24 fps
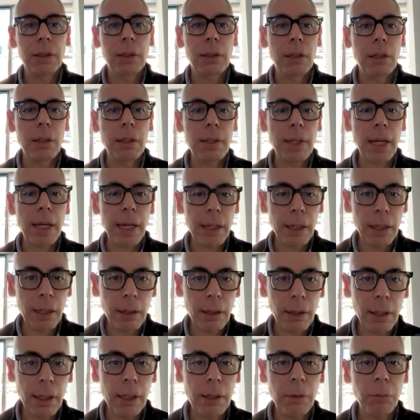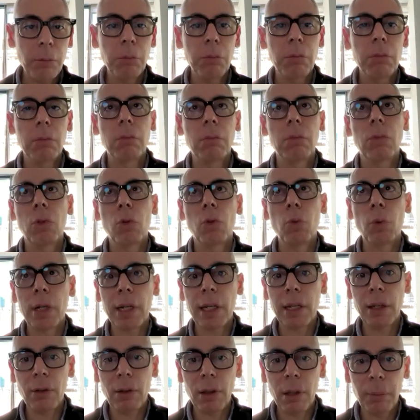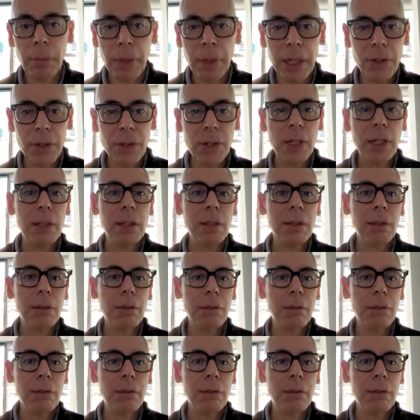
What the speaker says: signing them, working on the budgets,